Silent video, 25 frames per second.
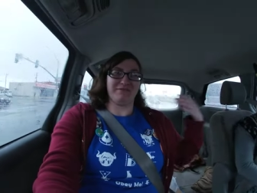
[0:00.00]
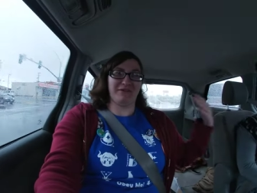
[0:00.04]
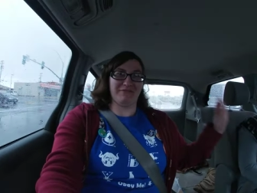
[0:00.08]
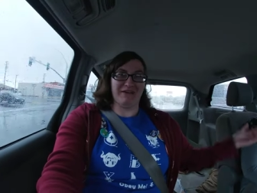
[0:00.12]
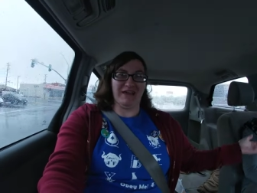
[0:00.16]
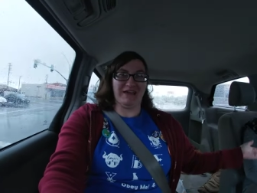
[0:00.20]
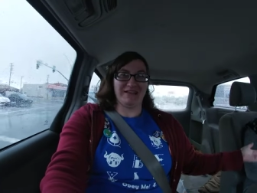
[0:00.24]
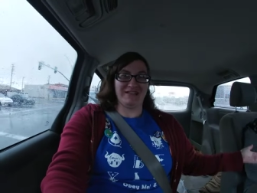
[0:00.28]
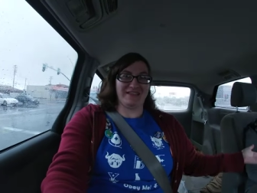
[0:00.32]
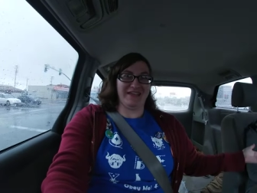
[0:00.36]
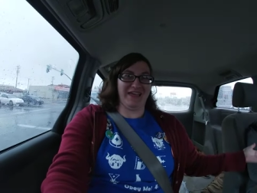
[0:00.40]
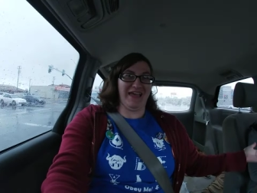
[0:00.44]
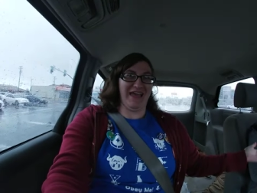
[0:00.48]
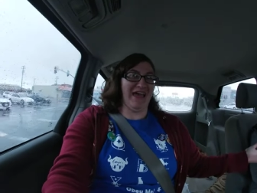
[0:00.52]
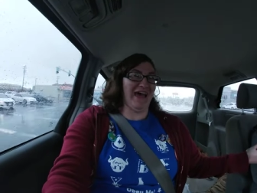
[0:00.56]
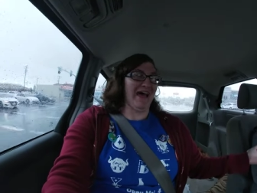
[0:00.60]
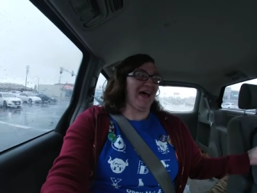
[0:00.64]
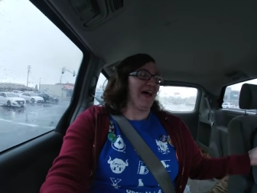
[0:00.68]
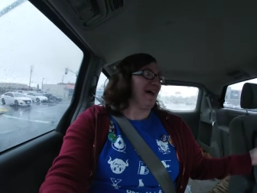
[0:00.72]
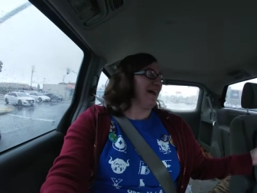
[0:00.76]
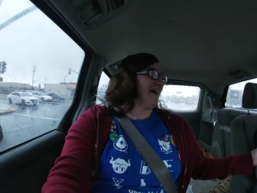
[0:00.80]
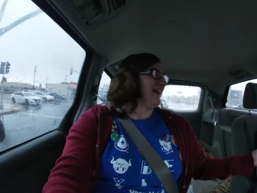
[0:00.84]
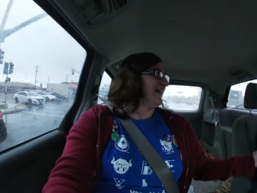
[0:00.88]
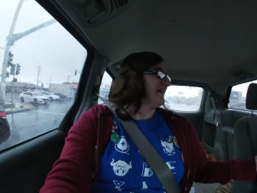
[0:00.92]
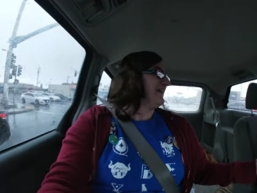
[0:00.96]

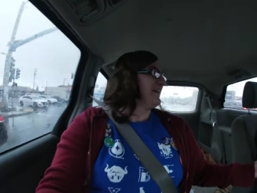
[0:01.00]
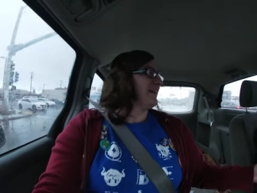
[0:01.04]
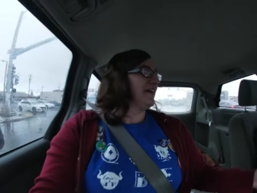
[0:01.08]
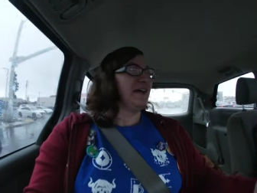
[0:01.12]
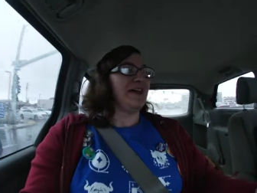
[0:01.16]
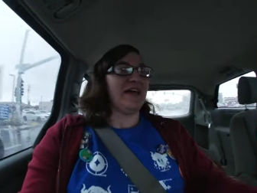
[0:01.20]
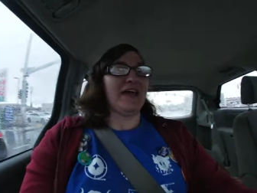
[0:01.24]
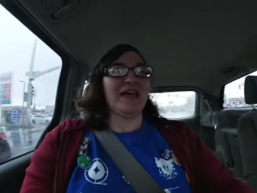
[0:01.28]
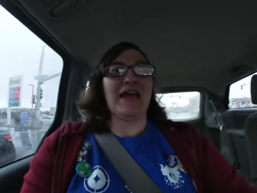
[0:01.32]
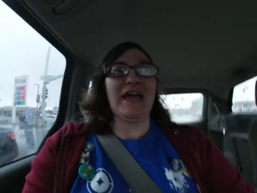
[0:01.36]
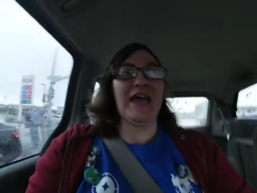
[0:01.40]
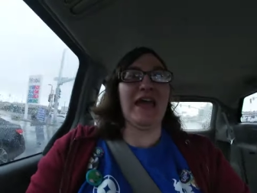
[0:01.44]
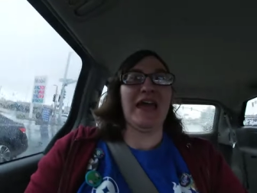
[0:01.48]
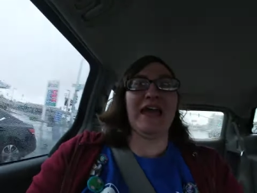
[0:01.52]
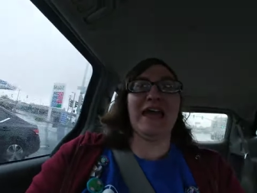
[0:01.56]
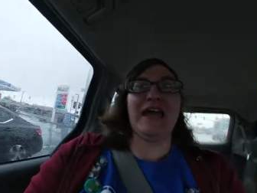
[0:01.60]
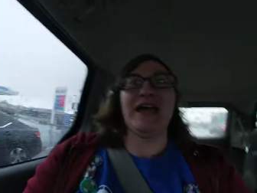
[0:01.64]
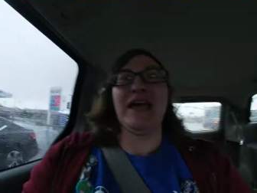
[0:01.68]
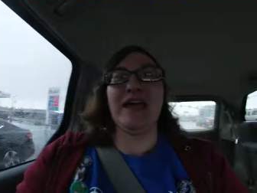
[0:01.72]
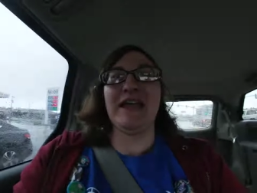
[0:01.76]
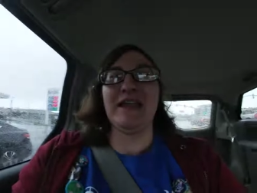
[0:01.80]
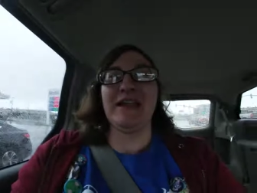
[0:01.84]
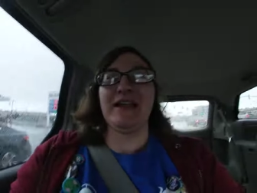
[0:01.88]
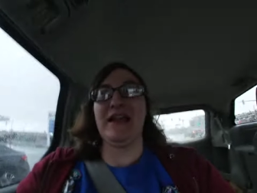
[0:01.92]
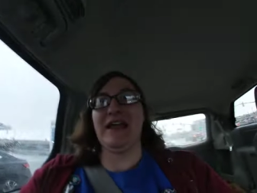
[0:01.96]
Vanessa.
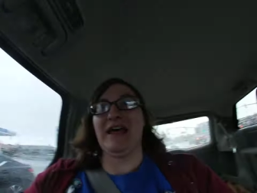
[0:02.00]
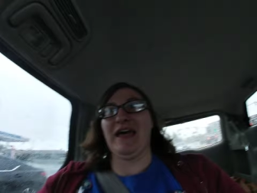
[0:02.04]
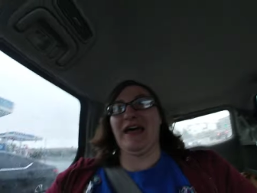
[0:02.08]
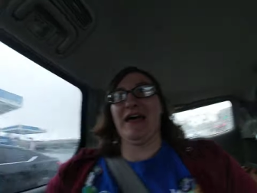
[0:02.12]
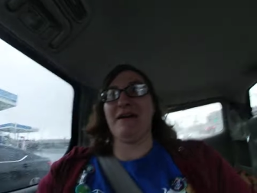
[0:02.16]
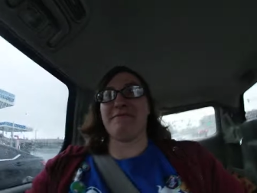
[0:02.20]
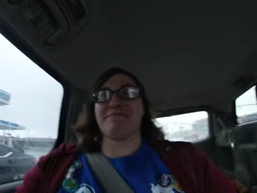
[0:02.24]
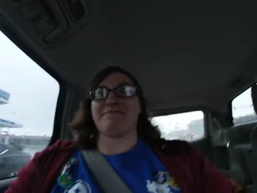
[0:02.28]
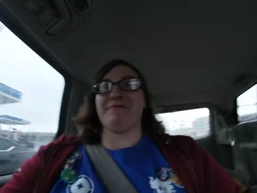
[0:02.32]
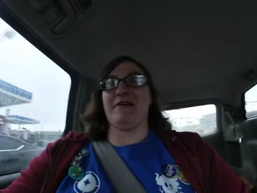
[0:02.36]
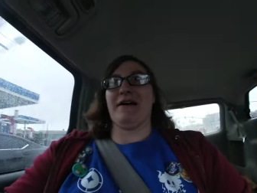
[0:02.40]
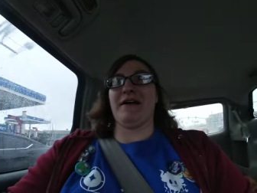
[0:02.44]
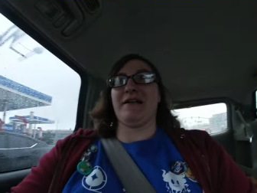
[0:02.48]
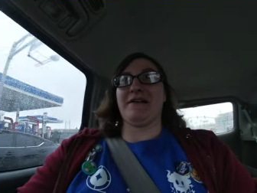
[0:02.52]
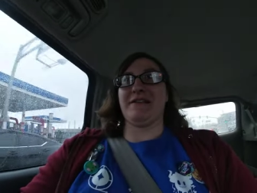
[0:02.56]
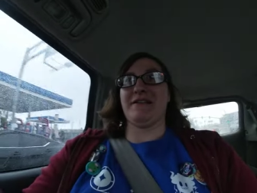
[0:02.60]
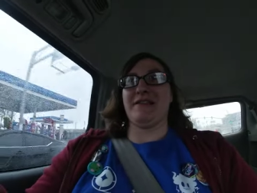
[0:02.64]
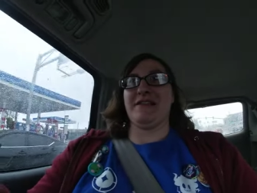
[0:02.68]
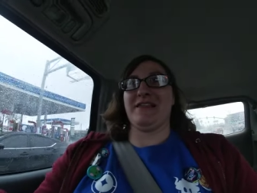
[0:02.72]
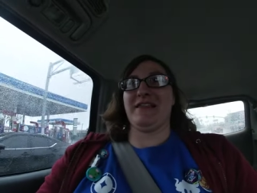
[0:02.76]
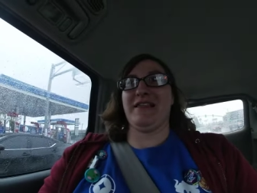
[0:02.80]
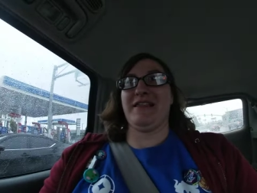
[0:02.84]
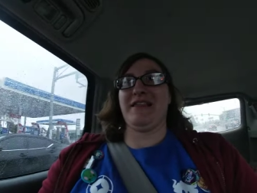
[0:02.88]
And at fun.